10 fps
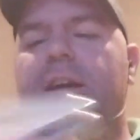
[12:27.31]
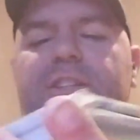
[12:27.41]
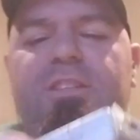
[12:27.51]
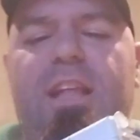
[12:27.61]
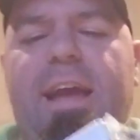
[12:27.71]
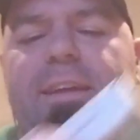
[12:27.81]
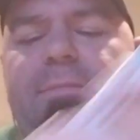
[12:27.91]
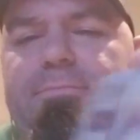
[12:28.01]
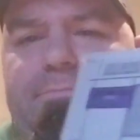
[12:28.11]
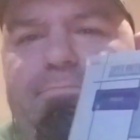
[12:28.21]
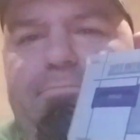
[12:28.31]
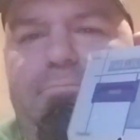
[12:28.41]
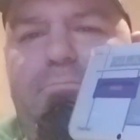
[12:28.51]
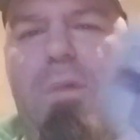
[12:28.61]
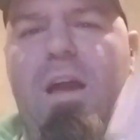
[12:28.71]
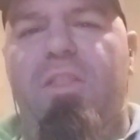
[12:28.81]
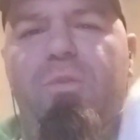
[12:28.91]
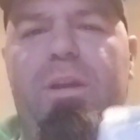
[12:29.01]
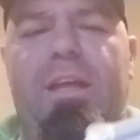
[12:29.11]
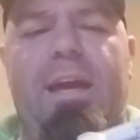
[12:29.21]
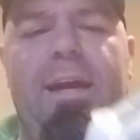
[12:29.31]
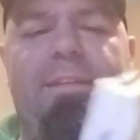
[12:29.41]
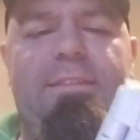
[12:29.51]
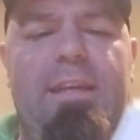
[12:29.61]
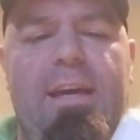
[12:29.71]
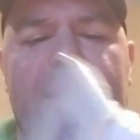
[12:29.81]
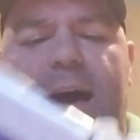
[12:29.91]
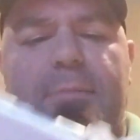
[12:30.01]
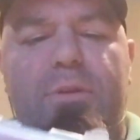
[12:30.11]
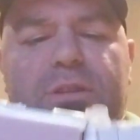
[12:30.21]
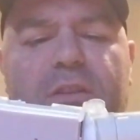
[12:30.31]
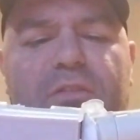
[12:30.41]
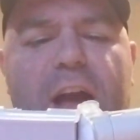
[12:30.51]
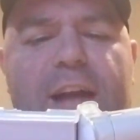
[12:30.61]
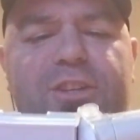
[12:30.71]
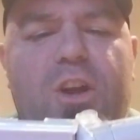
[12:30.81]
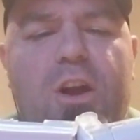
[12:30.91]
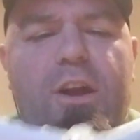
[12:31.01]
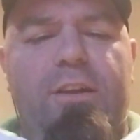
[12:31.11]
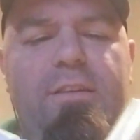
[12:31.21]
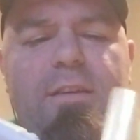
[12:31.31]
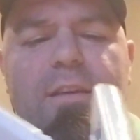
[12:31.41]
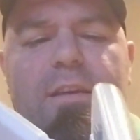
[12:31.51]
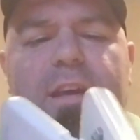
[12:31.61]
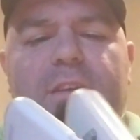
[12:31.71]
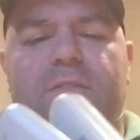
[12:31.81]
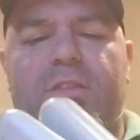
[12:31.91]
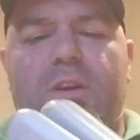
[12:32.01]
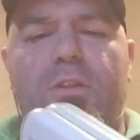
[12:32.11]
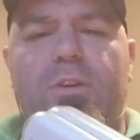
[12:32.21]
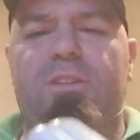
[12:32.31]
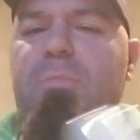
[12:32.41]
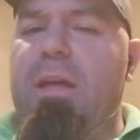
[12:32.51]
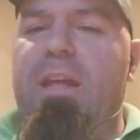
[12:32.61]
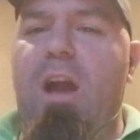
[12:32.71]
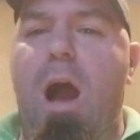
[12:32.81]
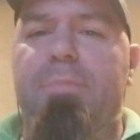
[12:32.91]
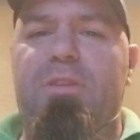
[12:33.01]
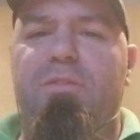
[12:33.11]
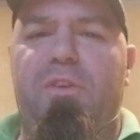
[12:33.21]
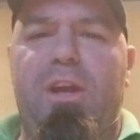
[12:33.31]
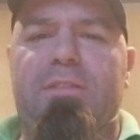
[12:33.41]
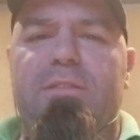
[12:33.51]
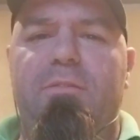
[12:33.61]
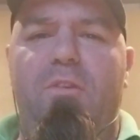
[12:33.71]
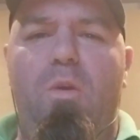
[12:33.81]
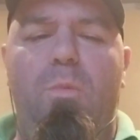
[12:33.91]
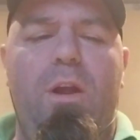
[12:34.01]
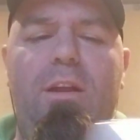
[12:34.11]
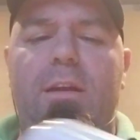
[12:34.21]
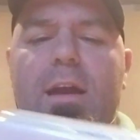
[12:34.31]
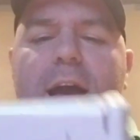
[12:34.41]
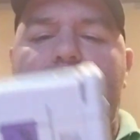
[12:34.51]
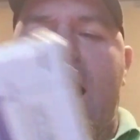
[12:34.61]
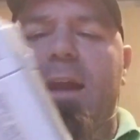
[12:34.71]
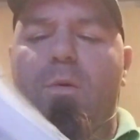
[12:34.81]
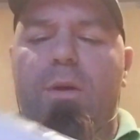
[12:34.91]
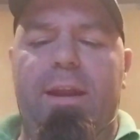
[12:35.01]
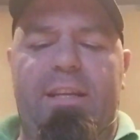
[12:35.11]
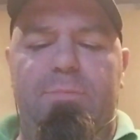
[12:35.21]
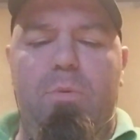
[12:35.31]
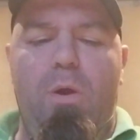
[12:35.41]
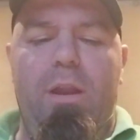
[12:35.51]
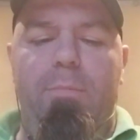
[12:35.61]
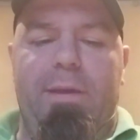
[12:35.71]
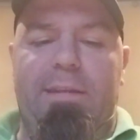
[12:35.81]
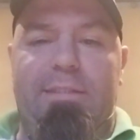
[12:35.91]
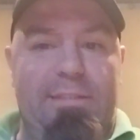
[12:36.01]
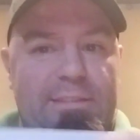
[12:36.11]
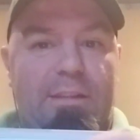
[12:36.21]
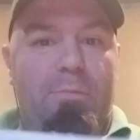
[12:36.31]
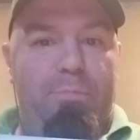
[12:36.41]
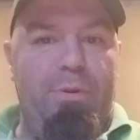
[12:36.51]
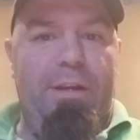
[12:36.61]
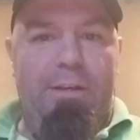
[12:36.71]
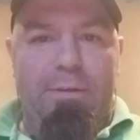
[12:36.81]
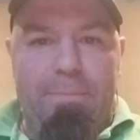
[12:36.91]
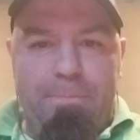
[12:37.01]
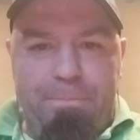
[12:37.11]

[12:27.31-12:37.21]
Just like my 3DS, I'm using a flash card. Even though there's many options for custom firmware, I don't want to exploit it because it's still pretty new.